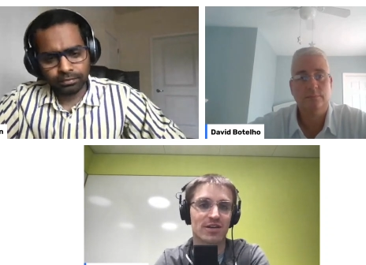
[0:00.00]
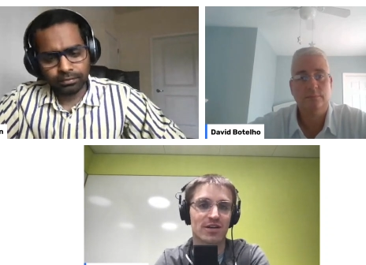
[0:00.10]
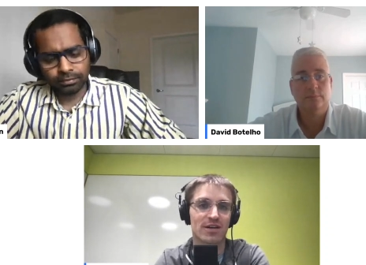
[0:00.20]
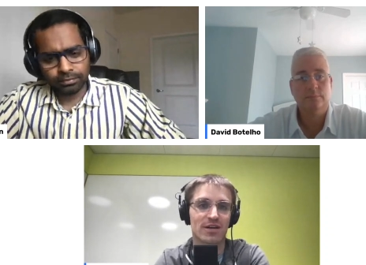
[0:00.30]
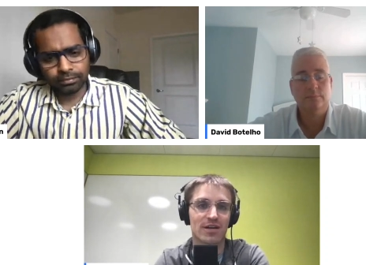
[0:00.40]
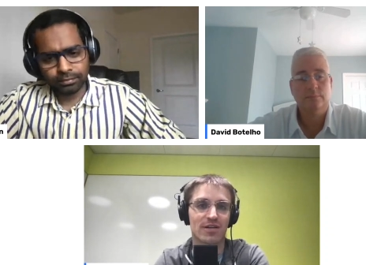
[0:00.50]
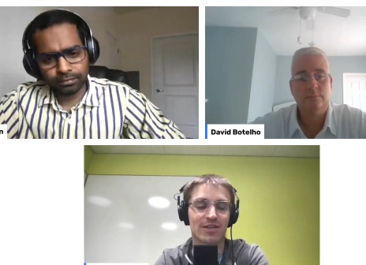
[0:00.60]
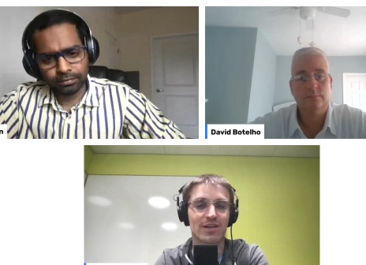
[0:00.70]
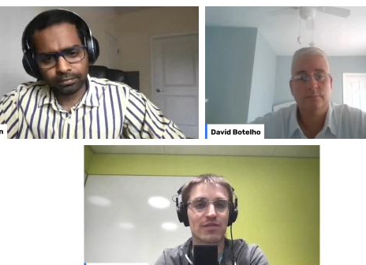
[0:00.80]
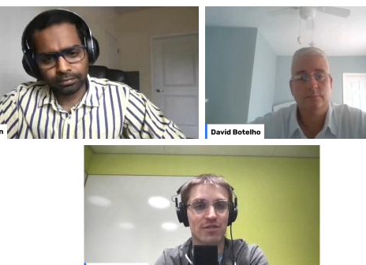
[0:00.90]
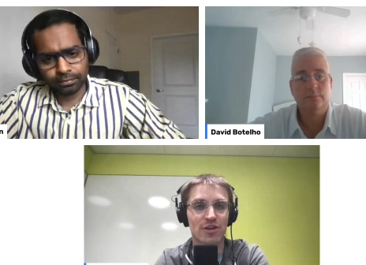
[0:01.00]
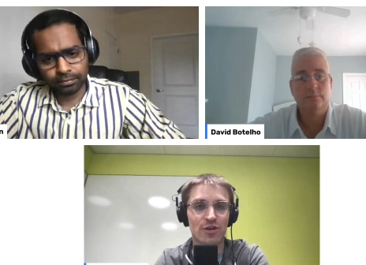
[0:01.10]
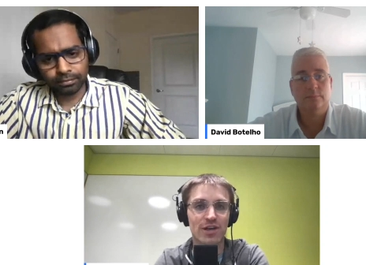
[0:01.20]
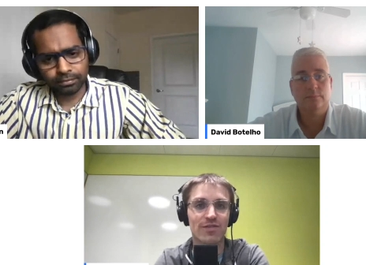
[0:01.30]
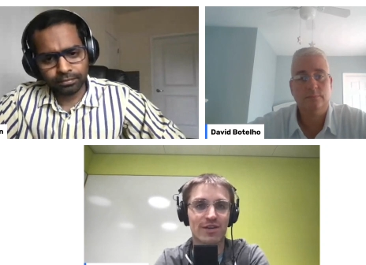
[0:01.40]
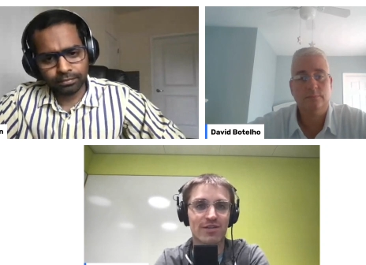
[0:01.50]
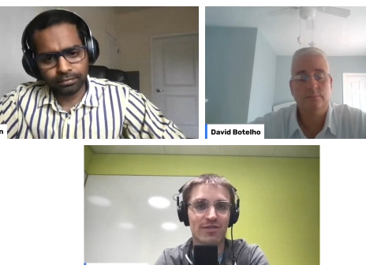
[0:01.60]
Speaker 1: uh, uh, security for the